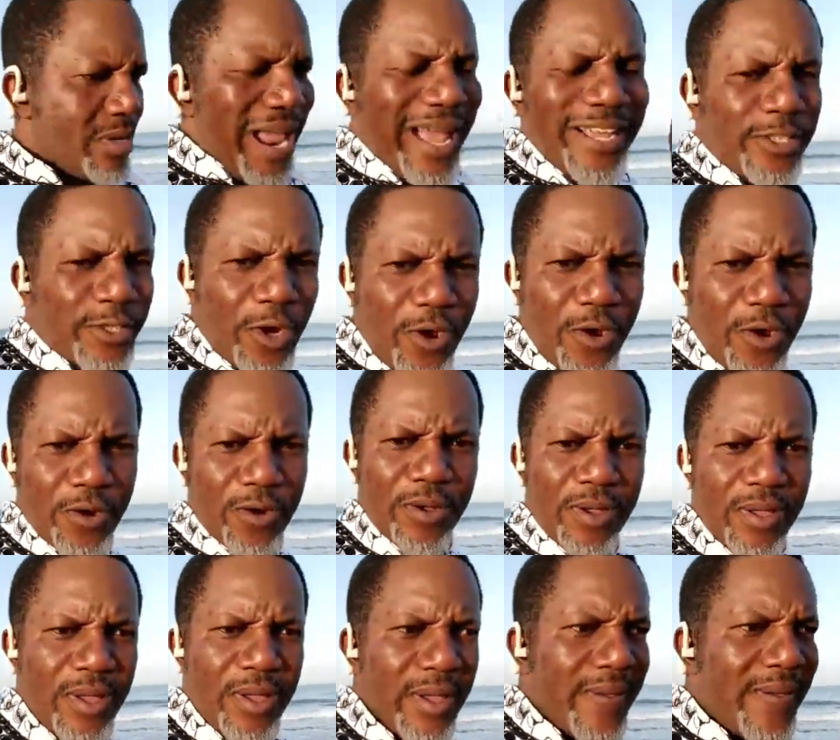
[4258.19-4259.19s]
That's all.
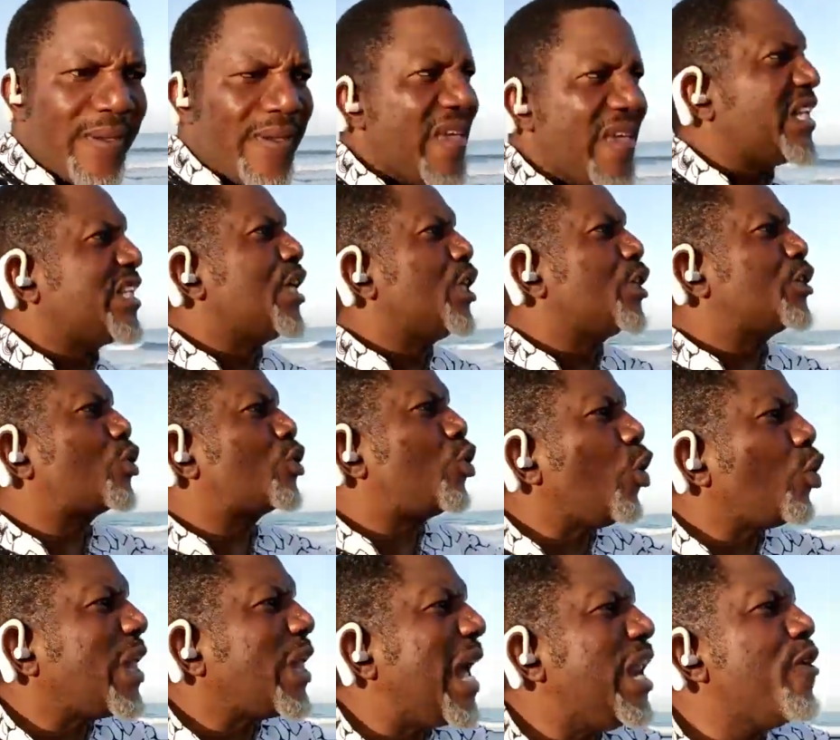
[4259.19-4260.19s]
It is
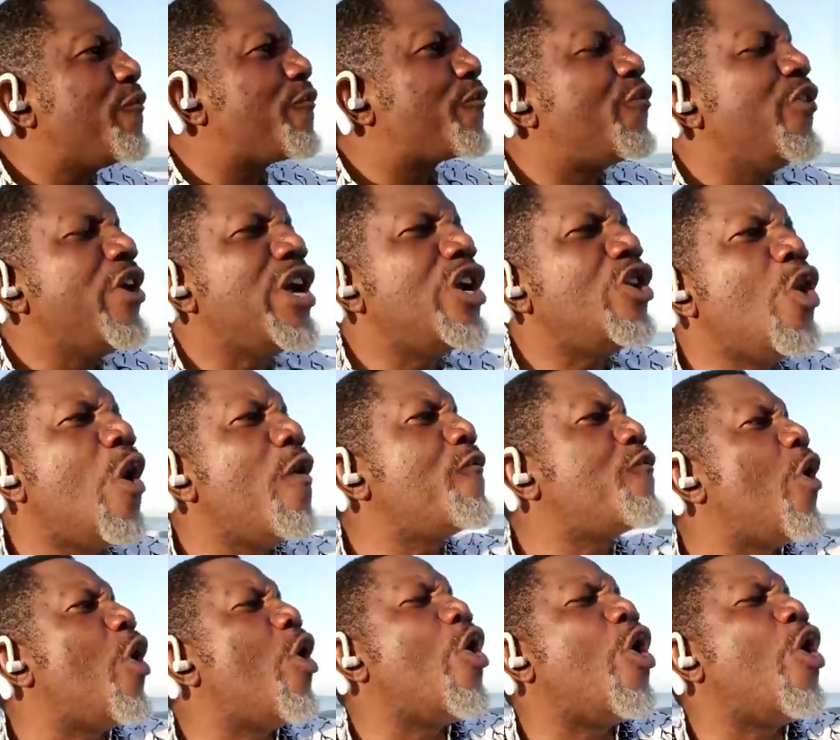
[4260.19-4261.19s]
totally freedom
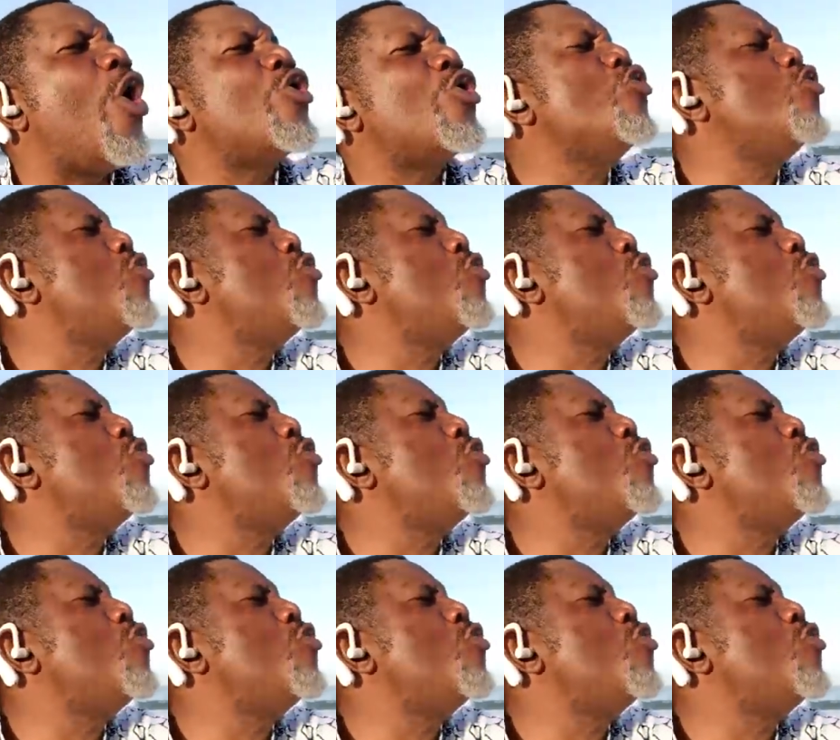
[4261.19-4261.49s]
for all